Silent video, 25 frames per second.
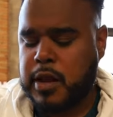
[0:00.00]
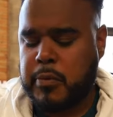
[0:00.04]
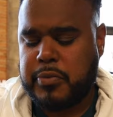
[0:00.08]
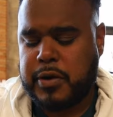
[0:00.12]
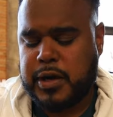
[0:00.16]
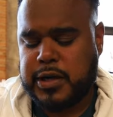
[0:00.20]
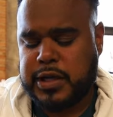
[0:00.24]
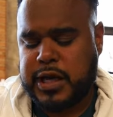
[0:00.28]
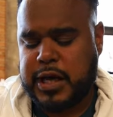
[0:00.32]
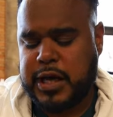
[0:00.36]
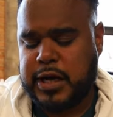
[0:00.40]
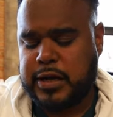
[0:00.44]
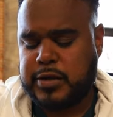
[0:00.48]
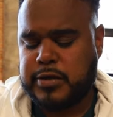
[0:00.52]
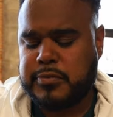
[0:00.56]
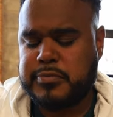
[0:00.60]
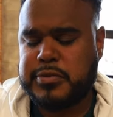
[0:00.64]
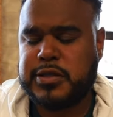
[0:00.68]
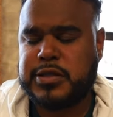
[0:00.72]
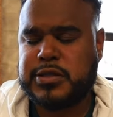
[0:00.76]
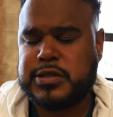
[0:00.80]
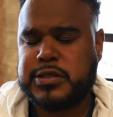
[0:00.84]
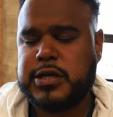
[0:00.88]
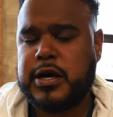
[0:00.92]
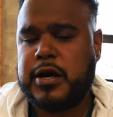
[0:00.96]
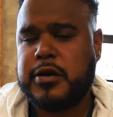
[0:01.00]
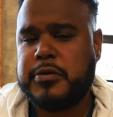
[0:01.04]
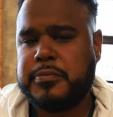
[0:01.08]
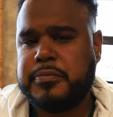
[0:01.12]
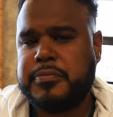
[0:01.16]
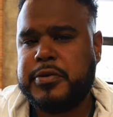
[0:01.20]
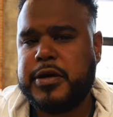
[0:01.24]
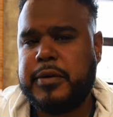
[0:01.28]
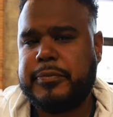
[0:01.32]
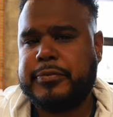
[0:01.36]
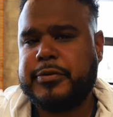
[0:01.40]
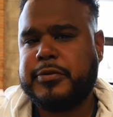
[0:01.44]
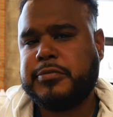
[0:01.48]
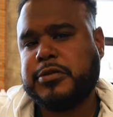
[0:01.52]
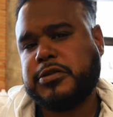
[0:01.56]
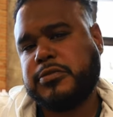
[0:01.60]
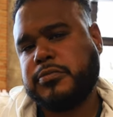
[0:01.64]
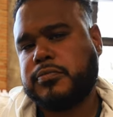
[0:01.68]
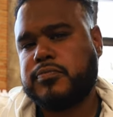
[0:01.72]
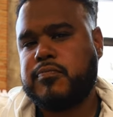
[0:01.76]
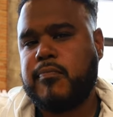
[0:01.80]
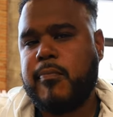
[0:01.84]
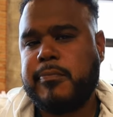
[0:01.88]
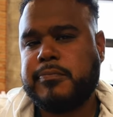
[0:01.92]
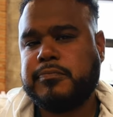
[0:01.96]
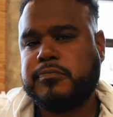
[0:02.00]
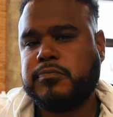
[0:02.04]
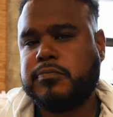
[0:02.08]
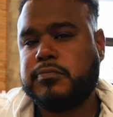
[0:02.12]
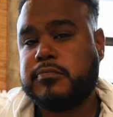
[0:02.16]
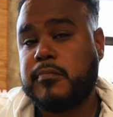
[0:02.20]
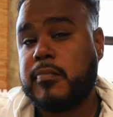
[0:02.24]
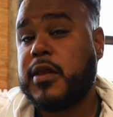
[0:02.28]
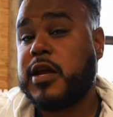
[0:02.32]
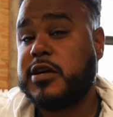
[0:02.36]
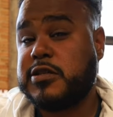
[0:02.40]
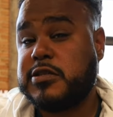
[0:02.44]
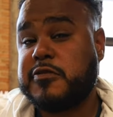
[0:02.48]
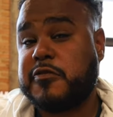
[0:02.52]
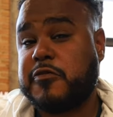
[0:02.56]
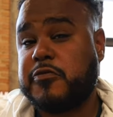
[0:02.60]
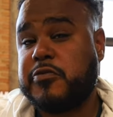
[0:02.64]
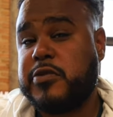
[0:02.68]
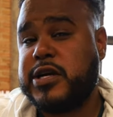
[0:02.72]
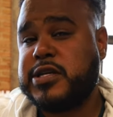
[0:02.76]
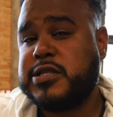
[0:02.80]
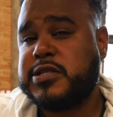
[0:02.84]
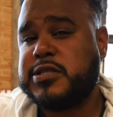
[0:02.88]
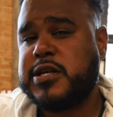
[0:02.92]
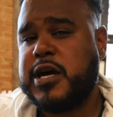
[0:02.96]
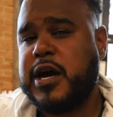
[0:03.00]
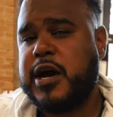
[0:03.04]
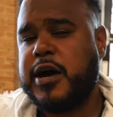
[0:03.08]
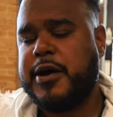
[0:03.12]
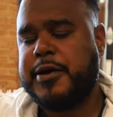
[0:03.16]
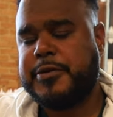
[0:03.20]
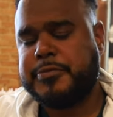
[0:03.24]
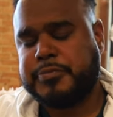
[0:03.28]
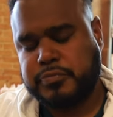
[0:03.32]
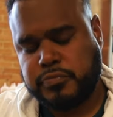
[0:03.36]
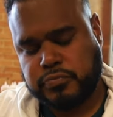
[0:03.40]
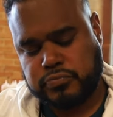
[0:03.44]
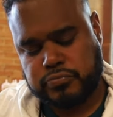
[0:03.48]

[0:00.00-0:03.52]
Probably add a little bit of salt and pepper, but it's a fresh side.